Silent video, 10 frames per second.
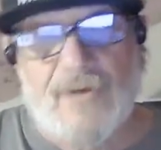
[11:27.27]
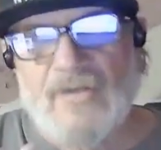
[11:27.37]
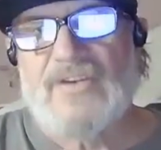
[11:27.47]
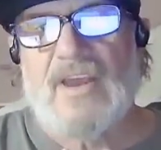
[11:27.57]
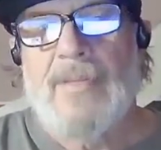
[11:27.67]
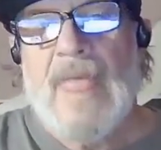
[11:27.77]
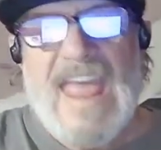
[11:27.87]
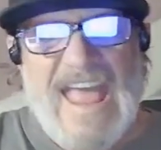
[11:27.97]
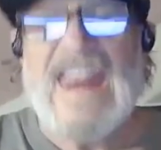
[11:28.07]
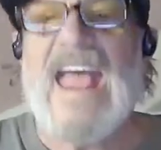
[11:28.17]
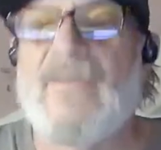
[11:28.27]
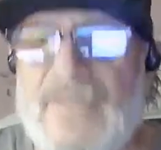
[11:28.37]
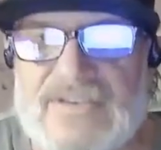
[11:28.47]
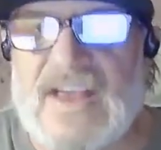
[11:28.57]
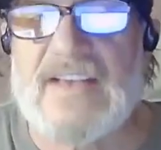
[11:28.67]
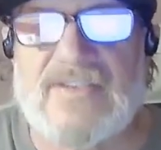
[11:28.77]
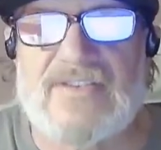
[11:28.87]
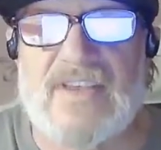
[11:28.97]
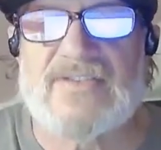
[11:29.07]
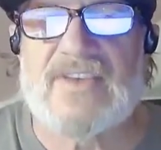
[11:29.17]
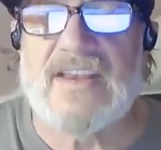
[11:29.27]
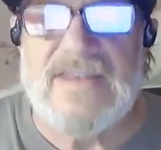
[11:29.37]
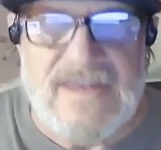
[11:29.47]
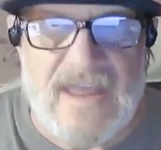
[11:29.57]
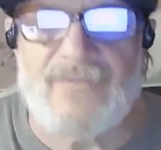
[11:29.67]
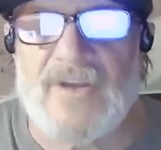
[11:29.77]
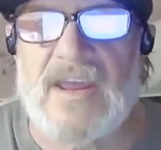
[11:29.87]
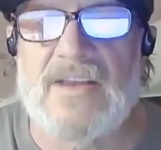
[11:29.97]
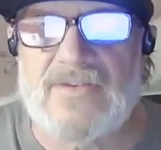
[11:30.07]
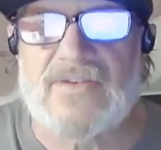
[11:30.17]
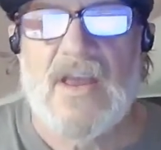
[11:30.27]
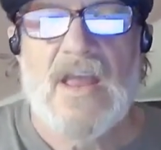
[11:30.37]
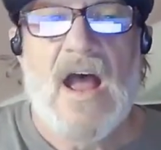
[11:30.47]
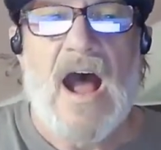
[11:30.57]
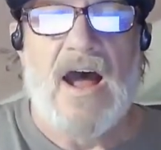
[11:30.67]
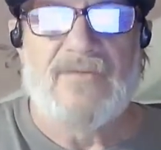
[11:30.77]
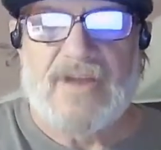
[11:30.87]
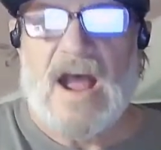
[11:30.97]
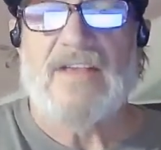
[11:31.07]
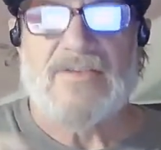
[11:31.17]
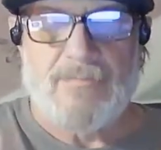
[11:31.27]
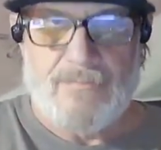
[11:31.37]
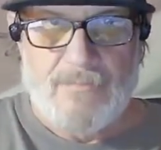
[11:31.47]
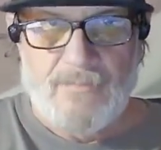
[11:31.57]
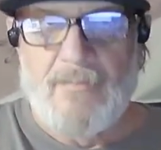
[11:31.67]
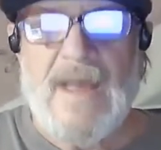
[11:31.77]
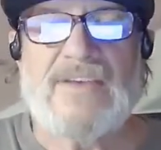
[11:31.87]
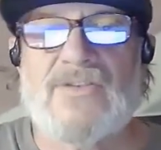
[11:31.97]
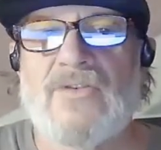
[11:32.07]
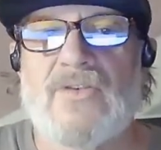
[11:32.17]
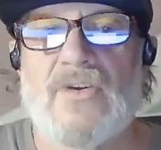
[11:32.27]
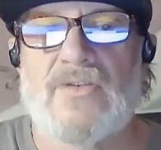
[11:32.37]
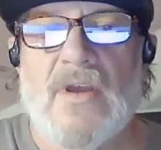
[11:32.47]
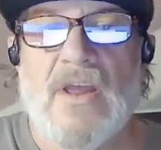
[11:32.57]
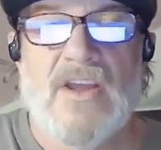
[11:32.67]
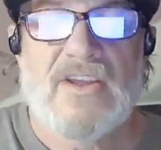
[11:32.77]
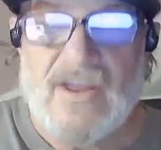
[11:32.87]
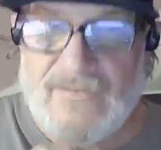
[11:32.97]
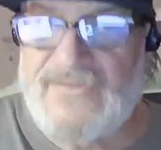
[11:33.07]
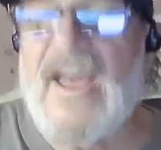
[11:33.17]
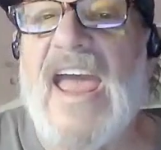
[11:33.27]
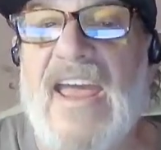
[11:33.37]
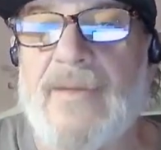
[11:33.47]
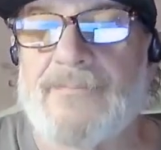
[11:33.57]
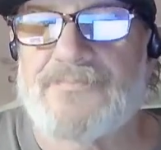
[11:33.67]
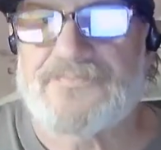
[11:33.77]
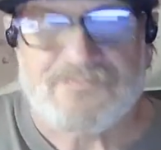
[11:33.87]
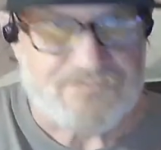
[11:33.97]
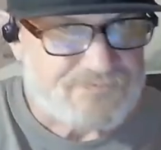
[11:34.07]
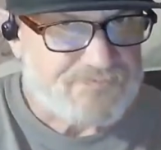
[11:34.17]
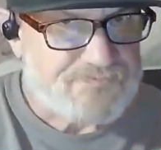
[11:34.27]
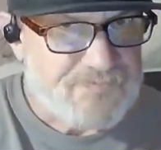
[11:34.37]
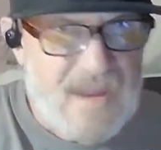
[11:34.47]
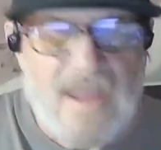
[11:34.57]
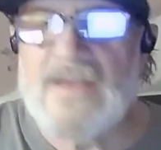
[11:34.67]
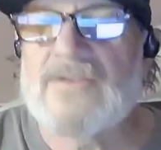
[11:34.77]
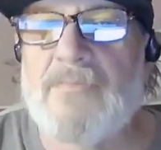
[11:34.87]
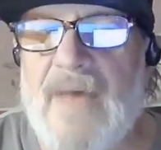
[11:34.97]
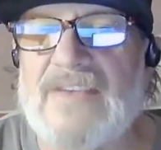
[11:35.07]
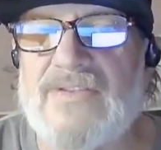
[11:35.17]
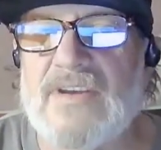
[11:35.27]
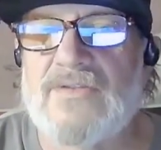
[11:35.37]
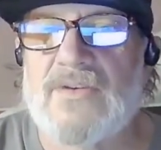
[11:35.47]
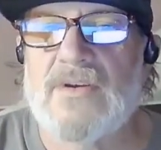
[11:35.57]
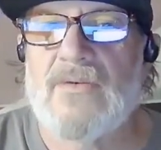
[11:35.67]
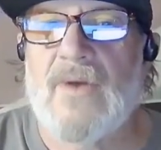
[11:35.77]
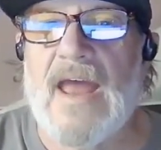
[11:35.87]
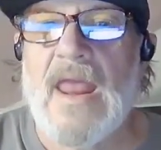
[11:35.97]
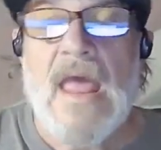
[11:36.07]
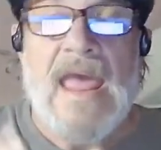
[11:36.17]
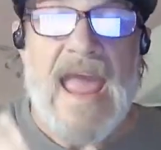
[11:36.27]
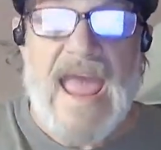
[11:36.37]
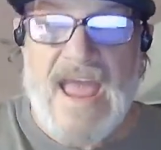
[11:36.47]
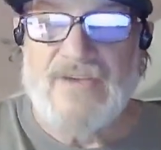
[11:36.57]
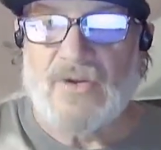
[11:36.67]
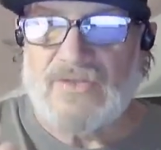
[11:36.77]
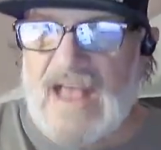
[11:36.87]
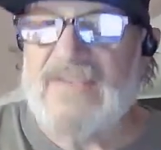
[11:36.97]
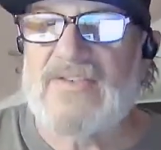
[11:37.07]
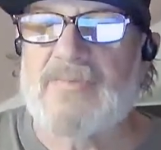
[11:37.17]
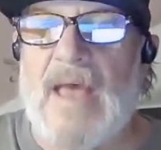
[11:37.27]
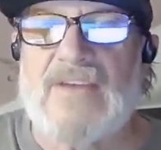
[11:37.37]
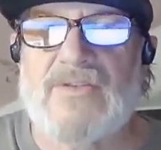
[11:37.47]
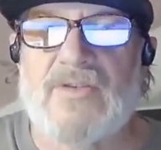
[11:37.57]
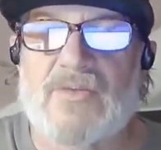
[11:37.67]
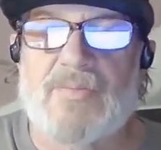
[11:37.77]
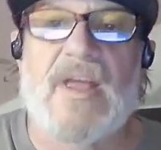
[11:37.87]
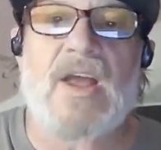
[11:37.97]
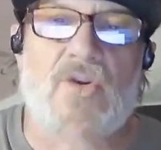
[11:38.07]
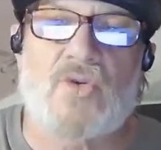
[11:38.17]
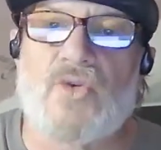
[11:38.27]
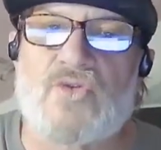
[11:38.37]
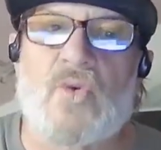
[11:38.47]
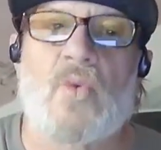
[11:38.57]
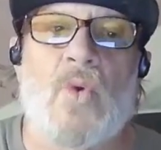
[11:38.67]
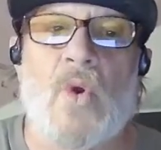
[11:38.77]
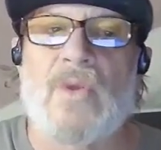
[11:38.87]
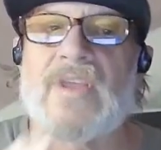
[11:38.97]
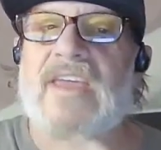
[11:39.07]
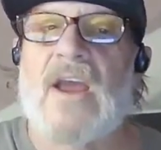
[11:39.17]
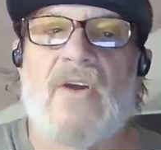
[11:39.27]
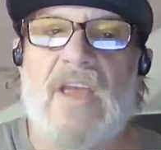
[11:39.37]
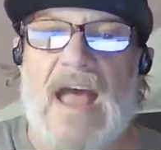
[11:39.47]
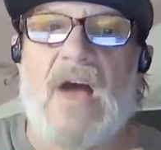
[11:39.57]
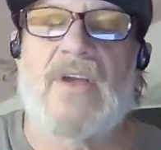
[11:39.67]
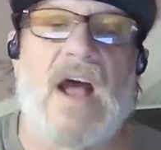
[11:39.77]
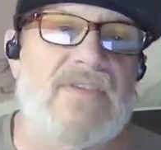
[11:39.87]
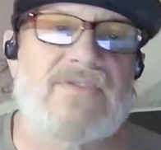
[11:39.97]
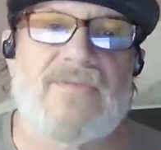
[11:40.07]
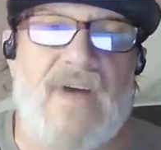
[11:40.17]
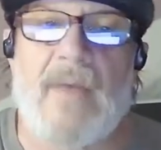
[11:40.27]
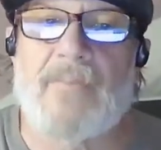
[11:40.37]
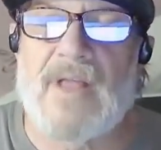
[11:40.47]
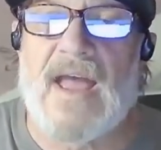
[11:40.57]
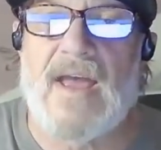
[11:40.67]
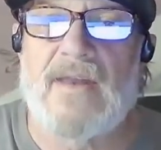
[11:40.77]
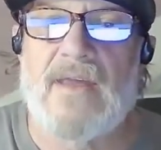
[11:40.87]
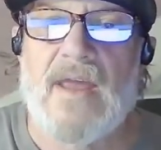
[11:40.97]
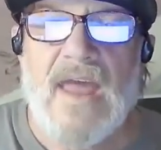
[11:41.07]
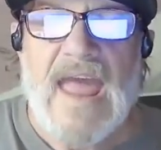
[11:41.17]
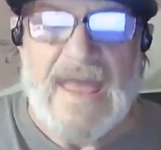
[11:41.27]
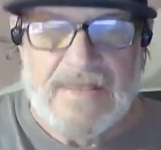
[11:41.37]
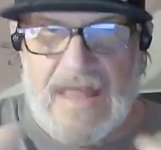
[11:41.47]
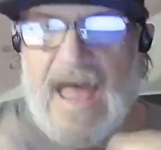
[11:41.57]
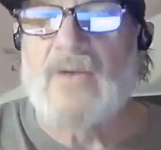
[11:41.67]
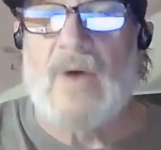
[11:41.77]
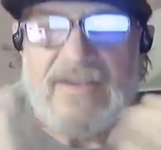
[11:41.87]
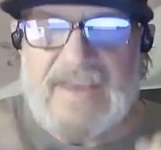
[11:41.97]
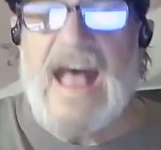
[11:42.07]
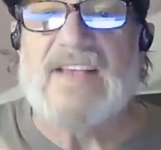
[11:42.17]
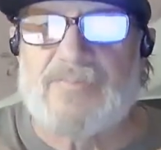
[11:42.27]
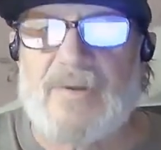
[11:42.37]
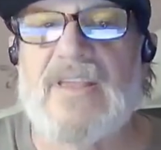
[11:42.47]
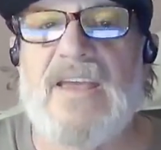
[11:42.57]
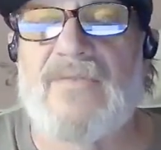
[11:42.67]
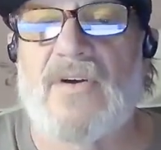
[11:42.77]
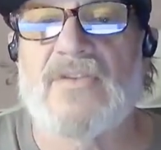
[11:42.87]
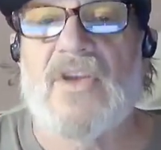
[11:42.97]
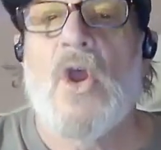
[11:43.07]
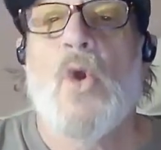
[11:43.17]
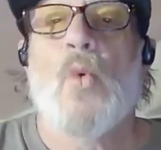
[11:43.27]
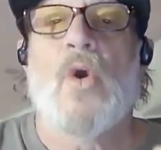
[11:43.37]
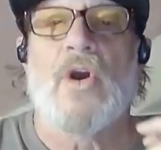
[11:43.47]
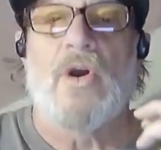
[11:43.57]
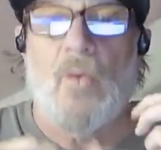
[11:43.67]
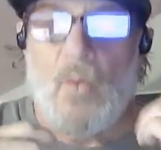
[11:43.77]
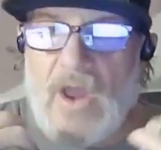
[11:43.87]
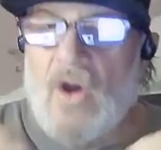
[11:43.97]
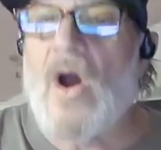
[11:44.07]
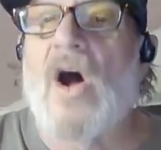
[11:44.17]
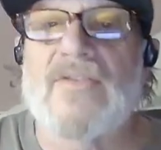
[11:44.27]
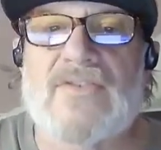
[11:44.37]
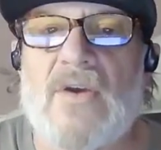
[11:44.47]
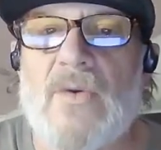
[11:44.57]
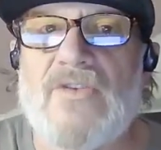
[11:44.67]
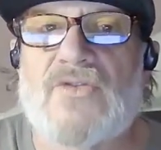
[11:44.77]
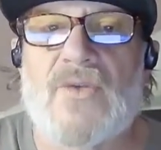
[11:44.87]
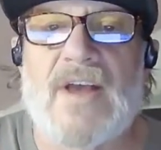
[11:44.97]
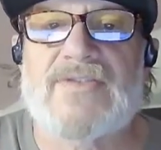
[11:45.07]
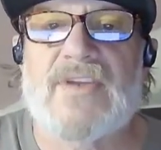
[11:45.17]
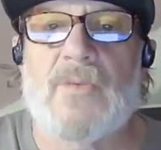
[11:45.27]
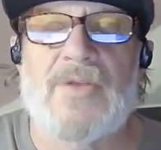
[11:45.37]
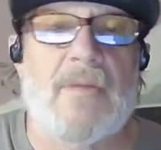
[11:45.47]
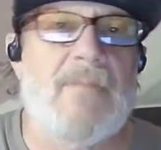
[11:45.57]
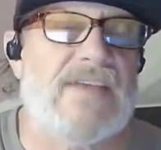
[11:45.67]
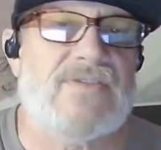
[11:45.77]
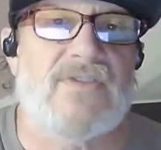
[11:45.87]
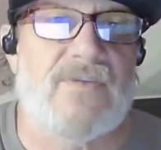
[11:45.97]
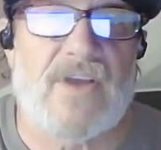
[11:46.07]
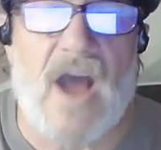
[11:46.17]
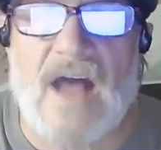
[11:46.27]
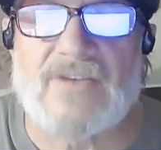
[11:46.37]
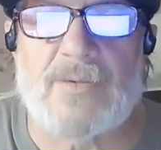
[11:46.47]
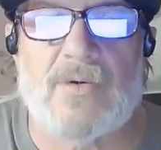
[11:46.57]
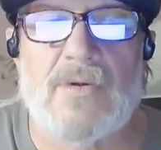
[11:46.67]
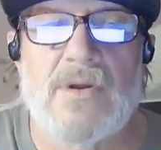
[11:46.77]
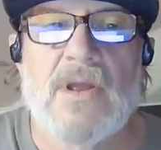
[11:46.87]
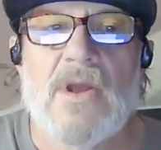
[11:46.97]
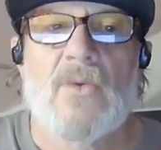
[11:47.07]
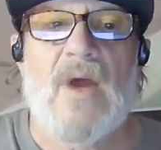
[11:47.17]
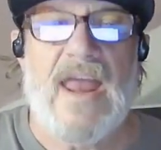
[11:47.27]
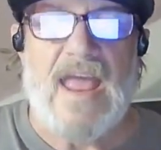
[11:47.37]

Firstly, it emphasizes the significance of God's messengers conveying his message, right? Angels, as his messengers, play a crucial role in carrying out God's divine plan. And likewise, as believers, we're, we are also entrusted with the message of the gospel, right?